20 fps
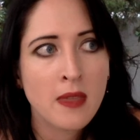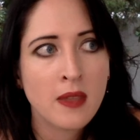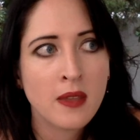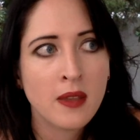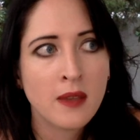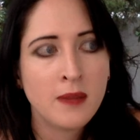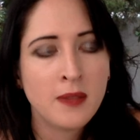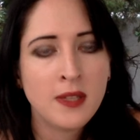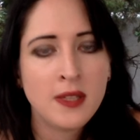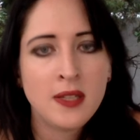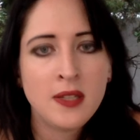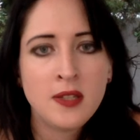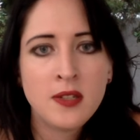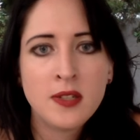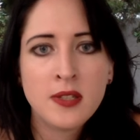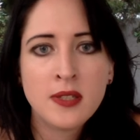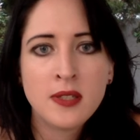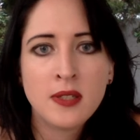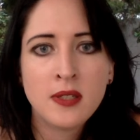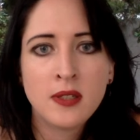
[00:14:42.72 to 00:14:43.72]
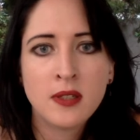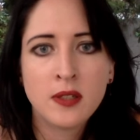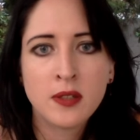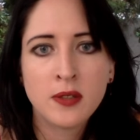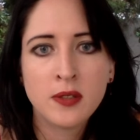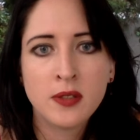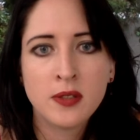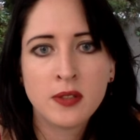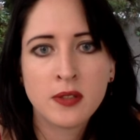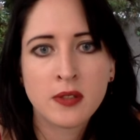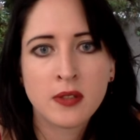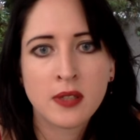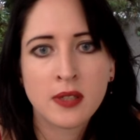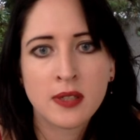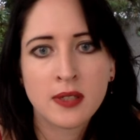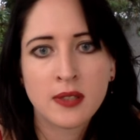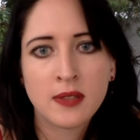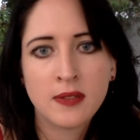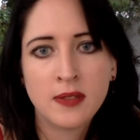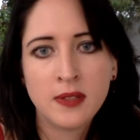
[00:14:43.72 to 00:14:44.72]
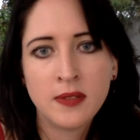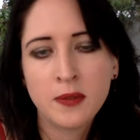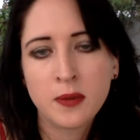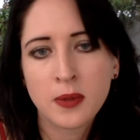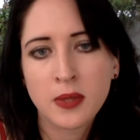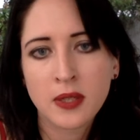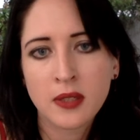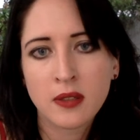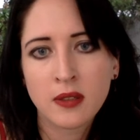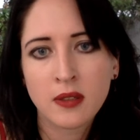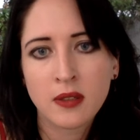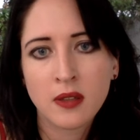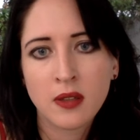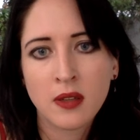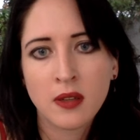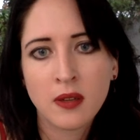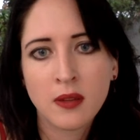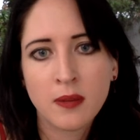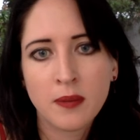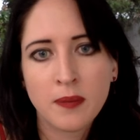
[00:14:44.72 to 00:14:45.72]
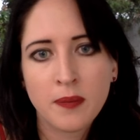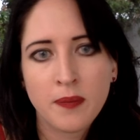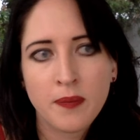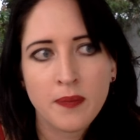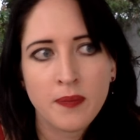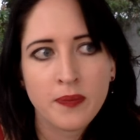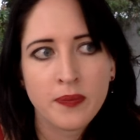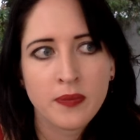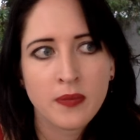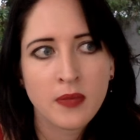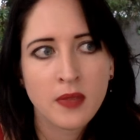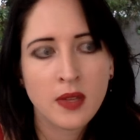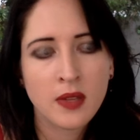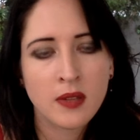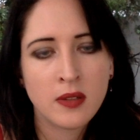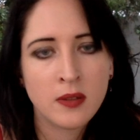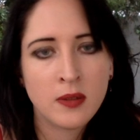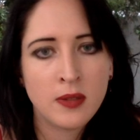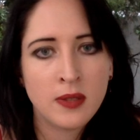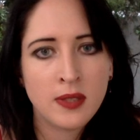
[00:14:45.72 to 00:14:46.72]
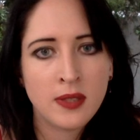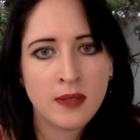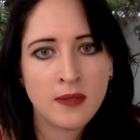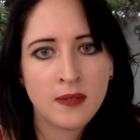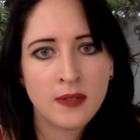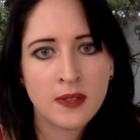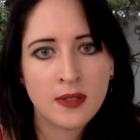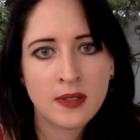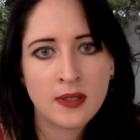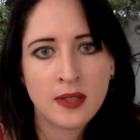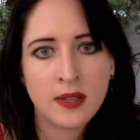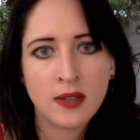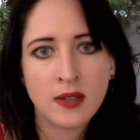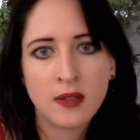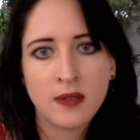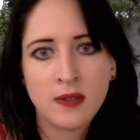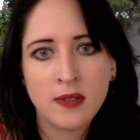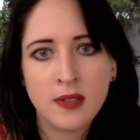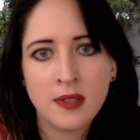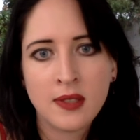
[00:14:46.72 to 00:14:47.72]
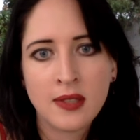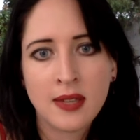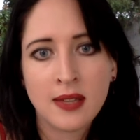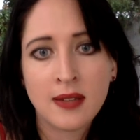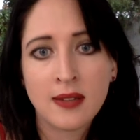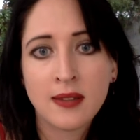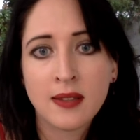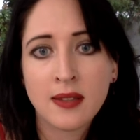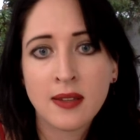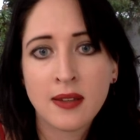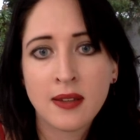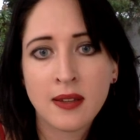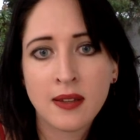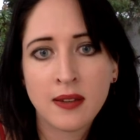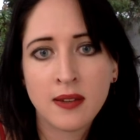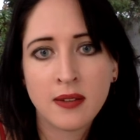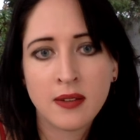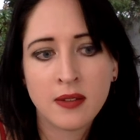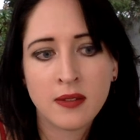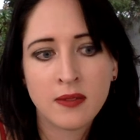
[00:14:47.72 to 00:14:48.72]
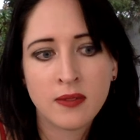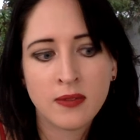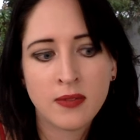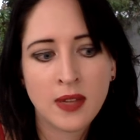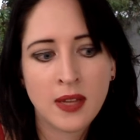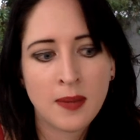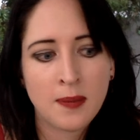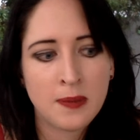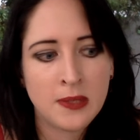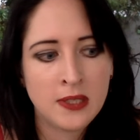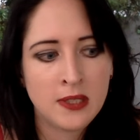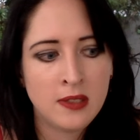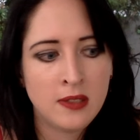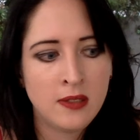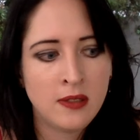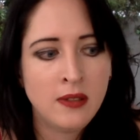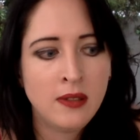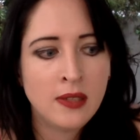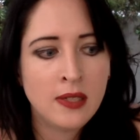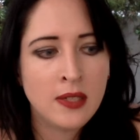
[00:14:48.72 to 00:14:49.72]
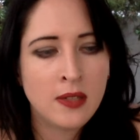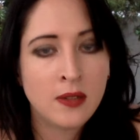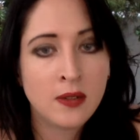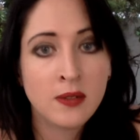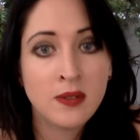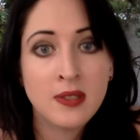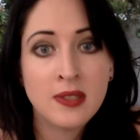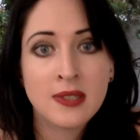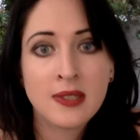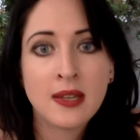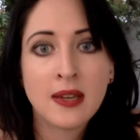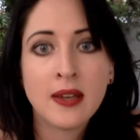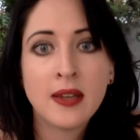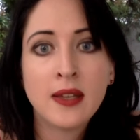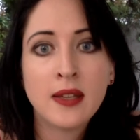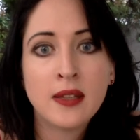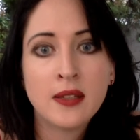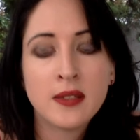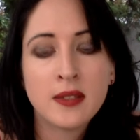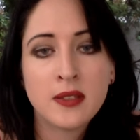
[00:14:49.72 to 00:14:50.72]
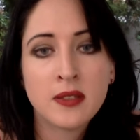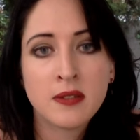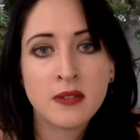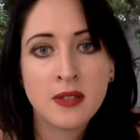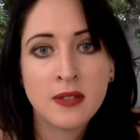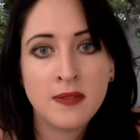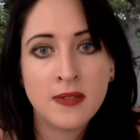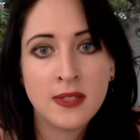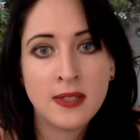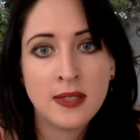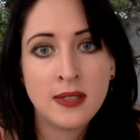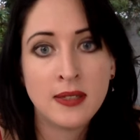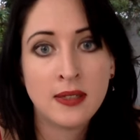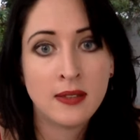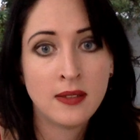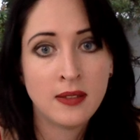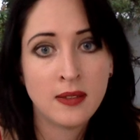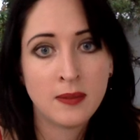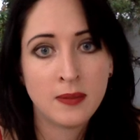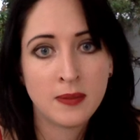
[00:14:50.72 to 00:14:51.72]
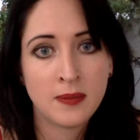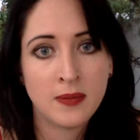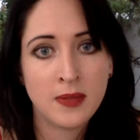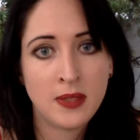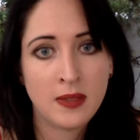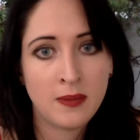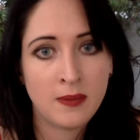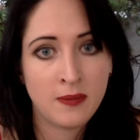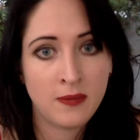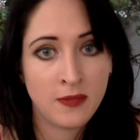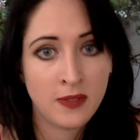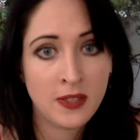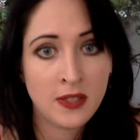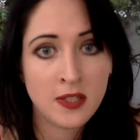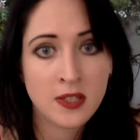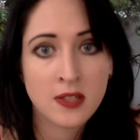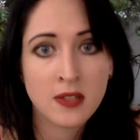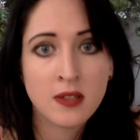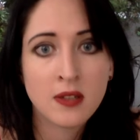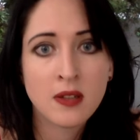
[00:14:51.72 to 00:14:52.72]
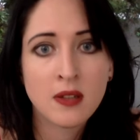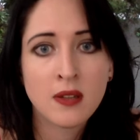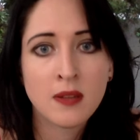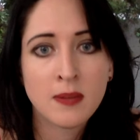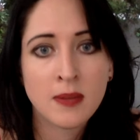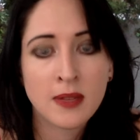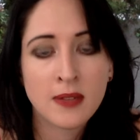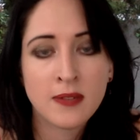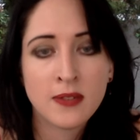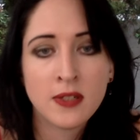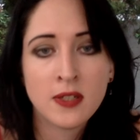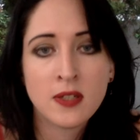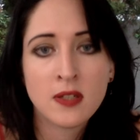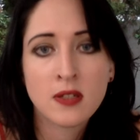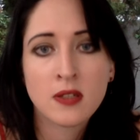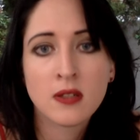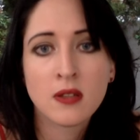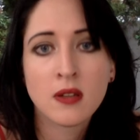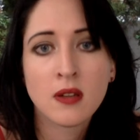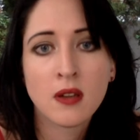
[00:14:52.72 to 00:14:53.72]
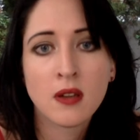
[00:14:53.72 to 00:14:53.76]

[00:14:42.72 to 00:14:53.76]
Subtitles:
not interested in ghost stories. I've lived one. I know what that feels like. I've looked that in the eye, and I've absolutely no desire to revisit it in fiction, in my fiction.